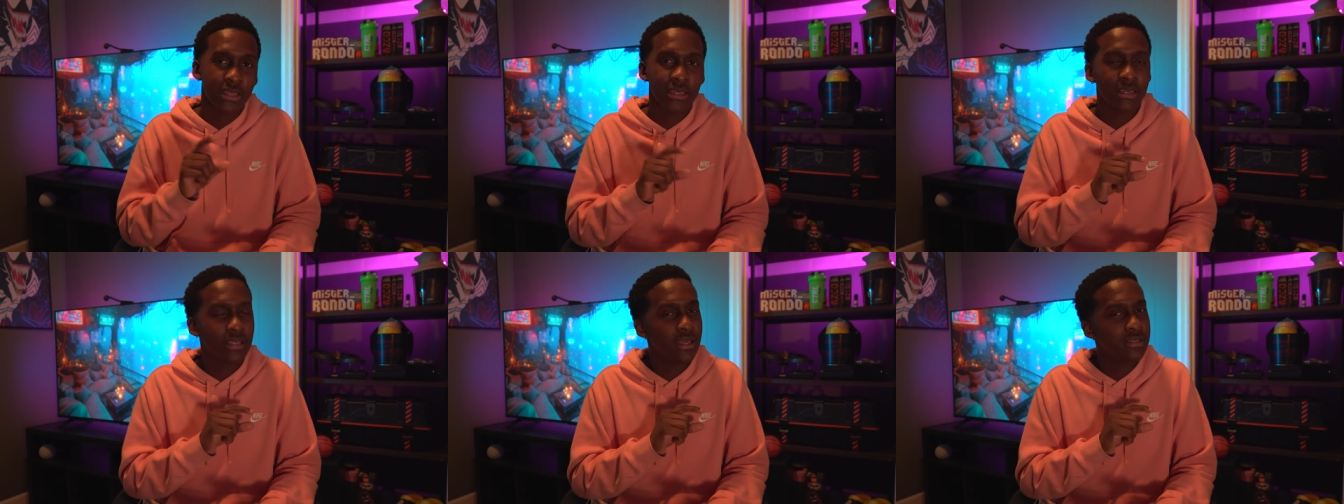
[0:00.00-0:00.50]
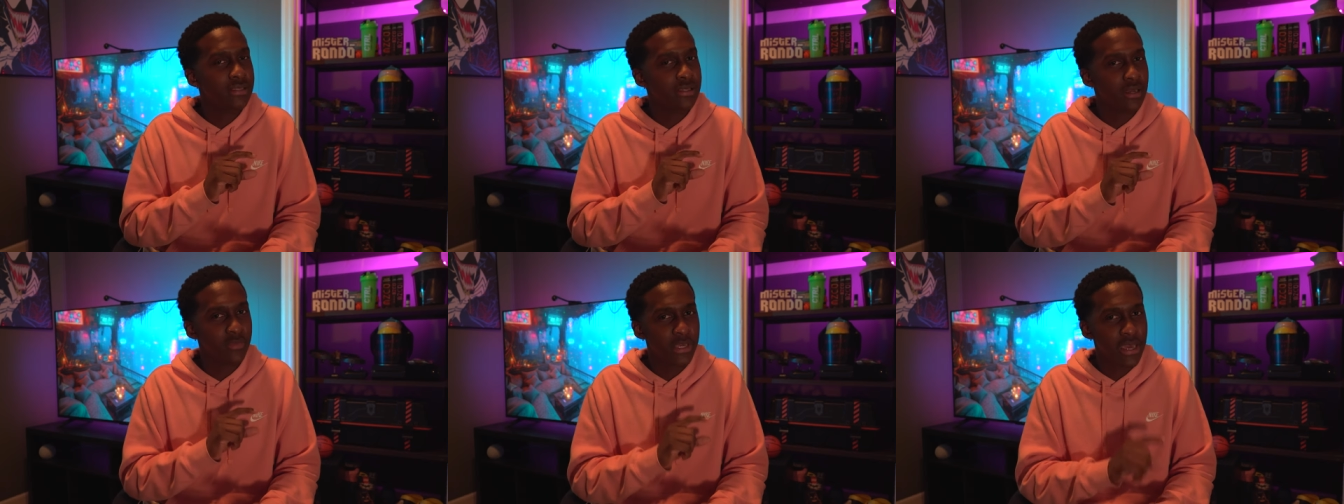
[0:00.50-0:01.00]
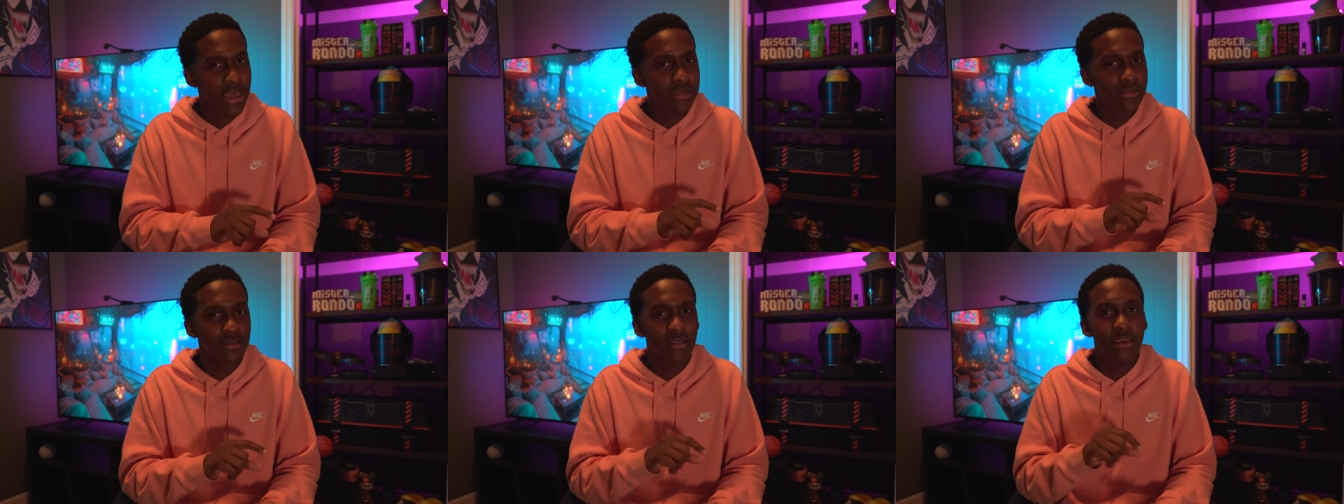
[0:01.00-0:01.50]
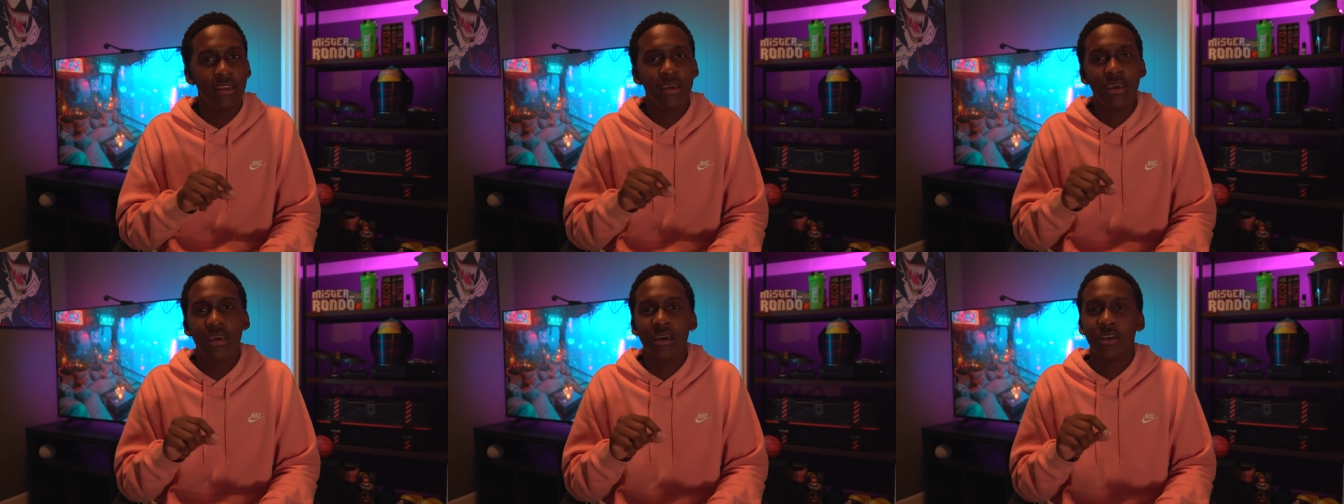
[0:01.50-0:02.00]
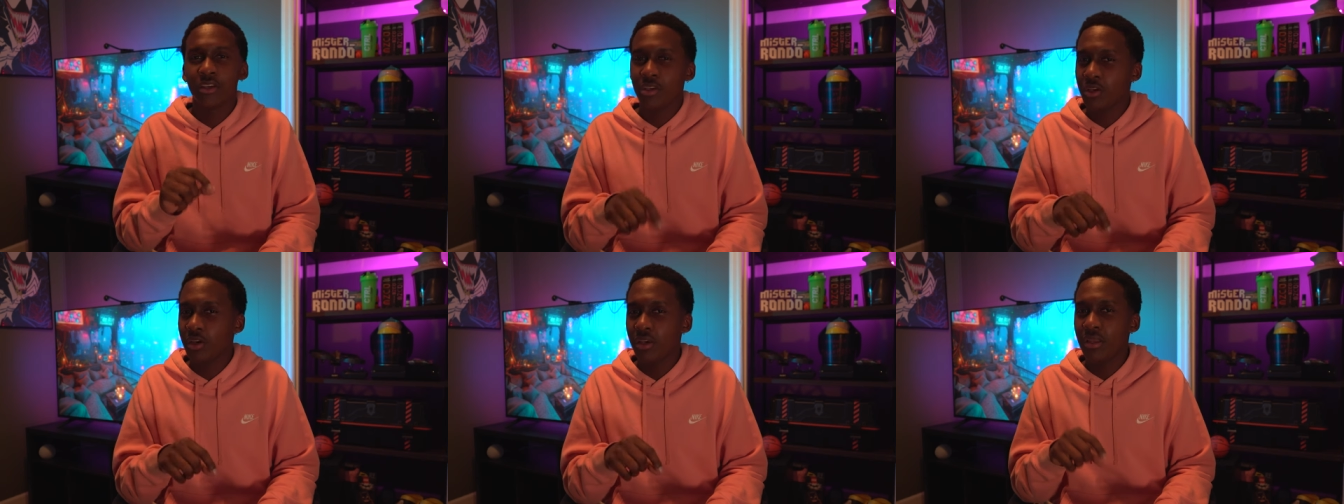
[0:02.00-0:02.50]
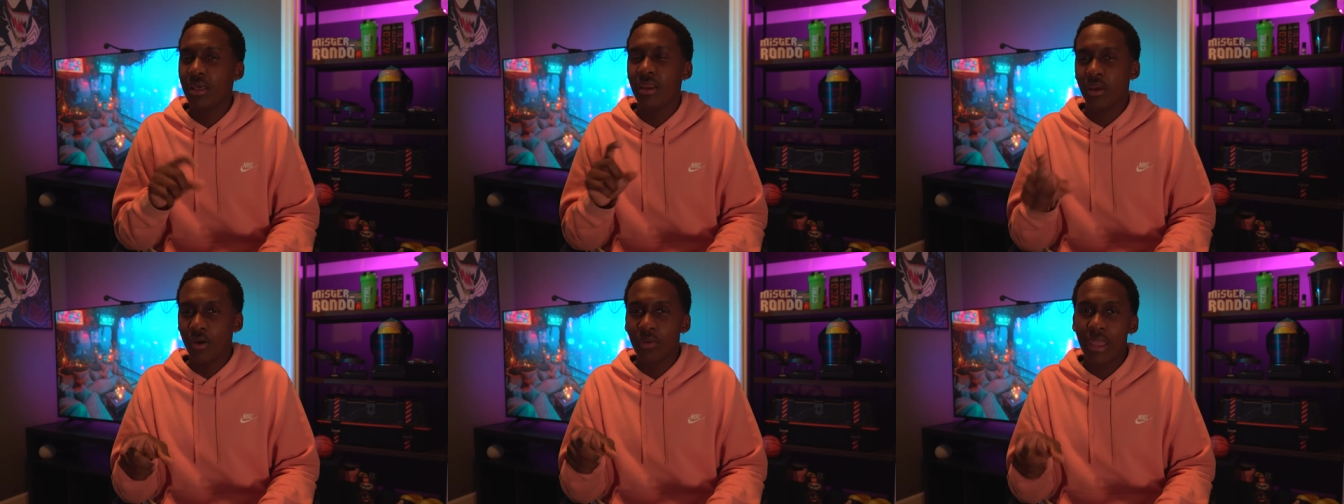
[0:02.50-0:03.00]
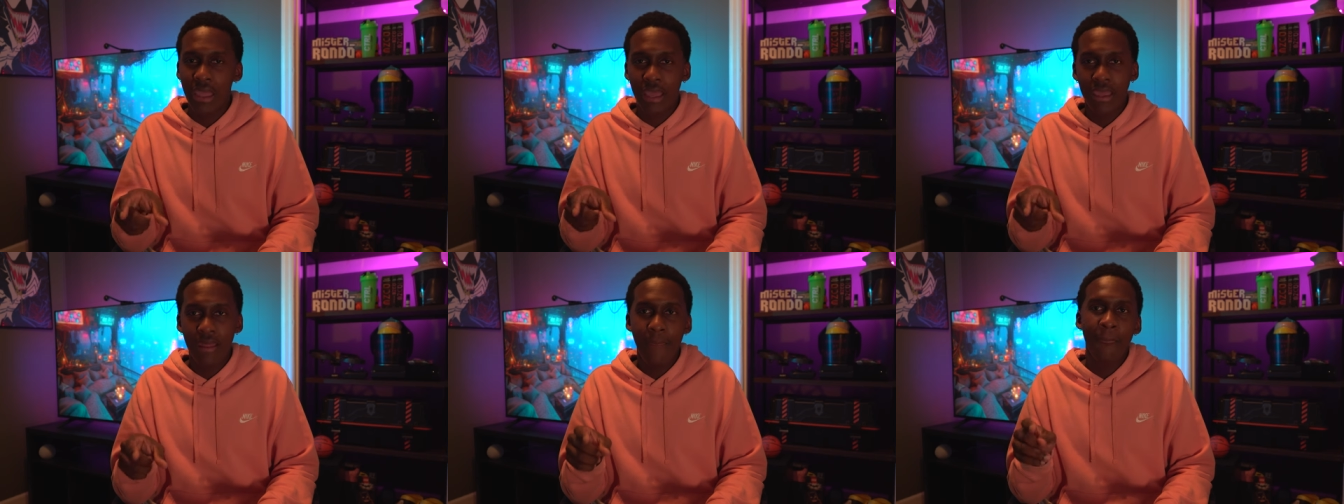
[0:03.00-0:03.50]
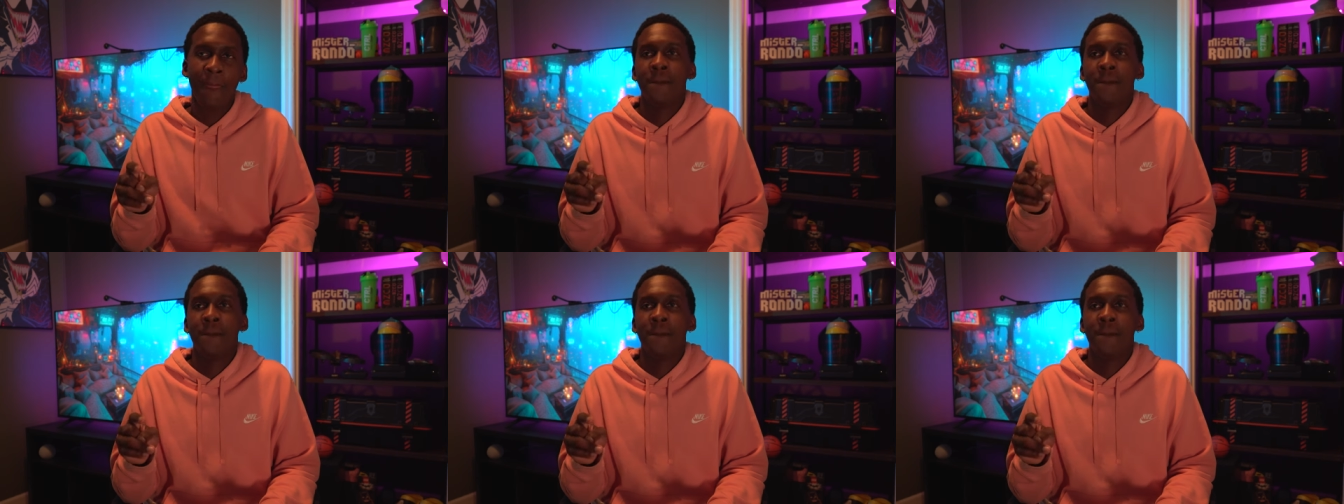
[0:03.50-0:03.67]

I think it's gonna be excellent, good, and okay.